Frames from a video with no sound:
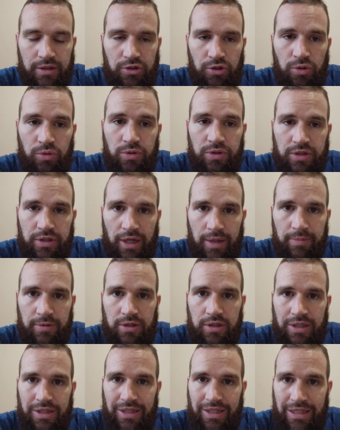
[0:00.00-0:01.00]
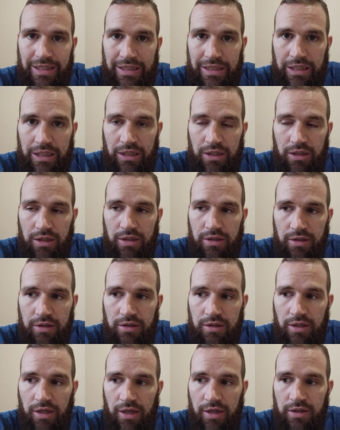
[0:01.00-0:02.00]
two steps to healing in
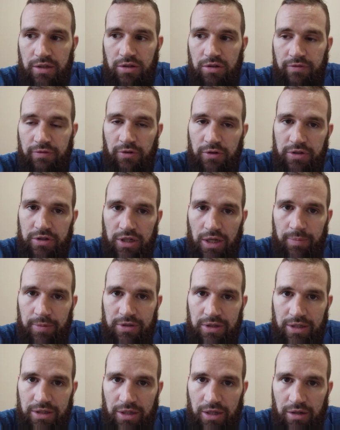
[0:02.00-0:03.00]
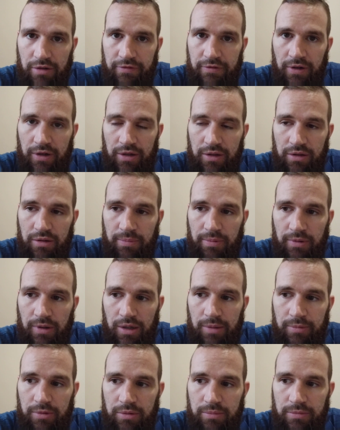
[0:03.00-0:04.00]
this case. The first step is identifying the
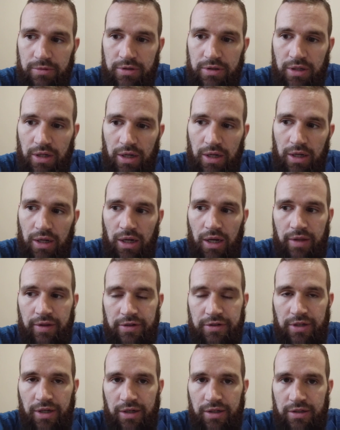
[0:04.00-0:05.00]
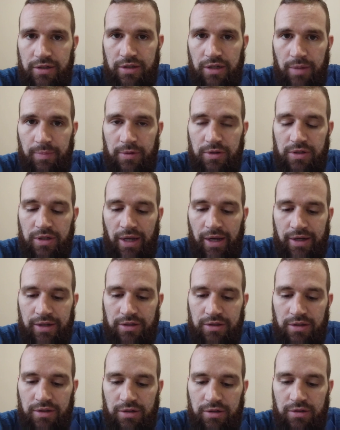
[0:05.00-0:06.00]
problems, and the second step is
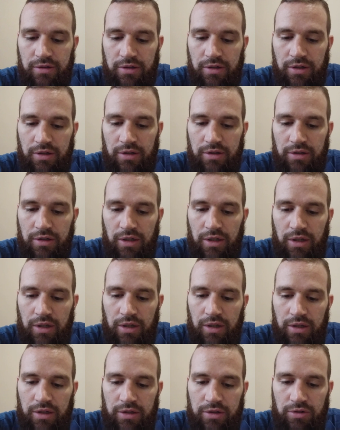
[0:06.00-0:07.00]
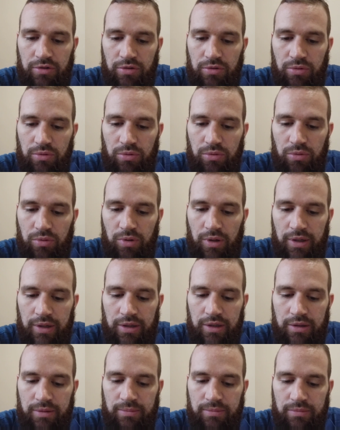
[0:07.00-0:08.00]
asking Allah
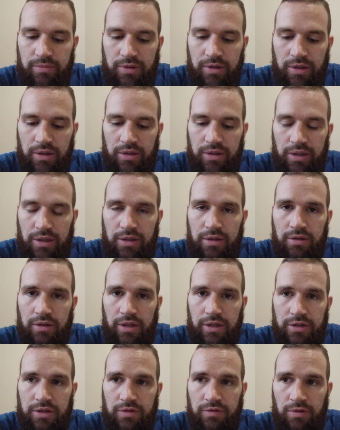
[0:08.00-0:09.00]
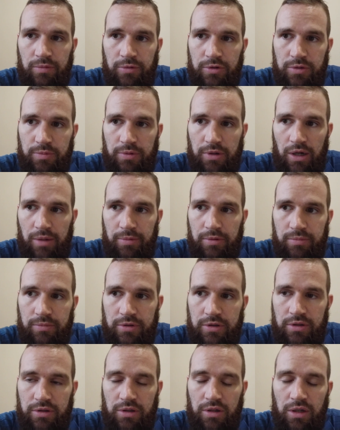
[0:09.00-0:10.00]
to heal us from those
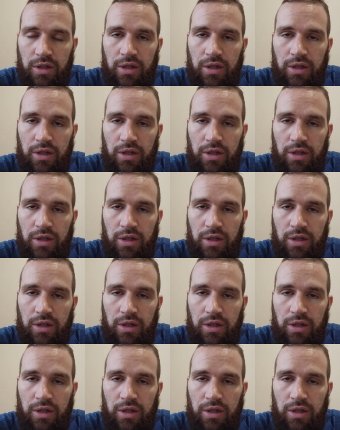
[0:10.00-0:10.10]
problems.